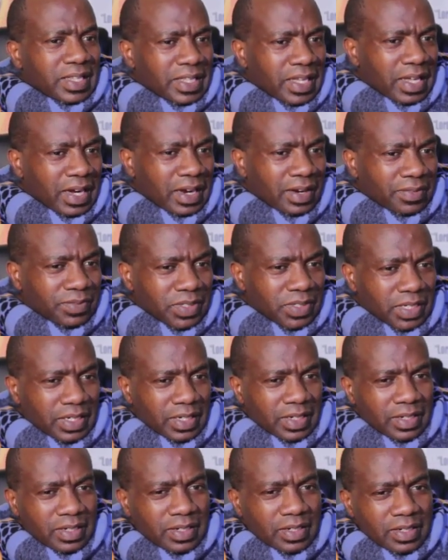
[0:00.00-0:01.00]

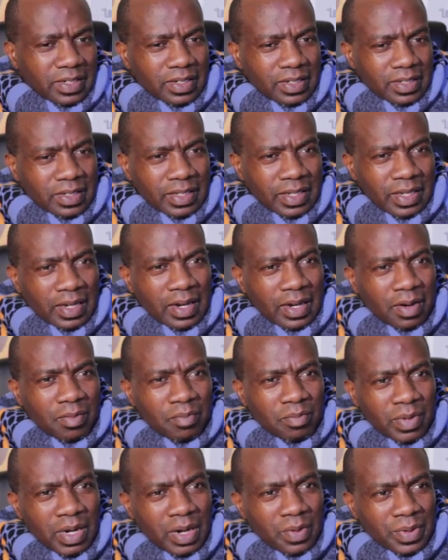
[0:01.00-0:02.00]
thereafter they are
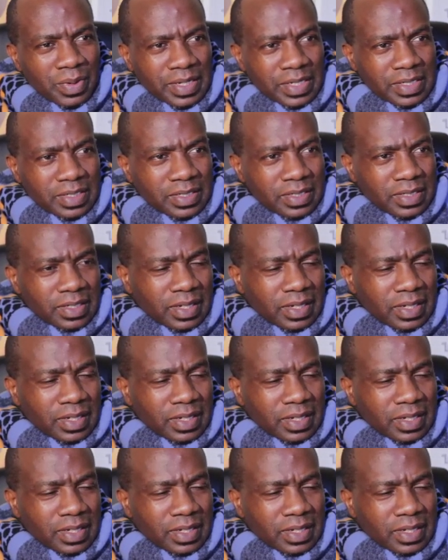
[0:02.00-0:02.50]
married,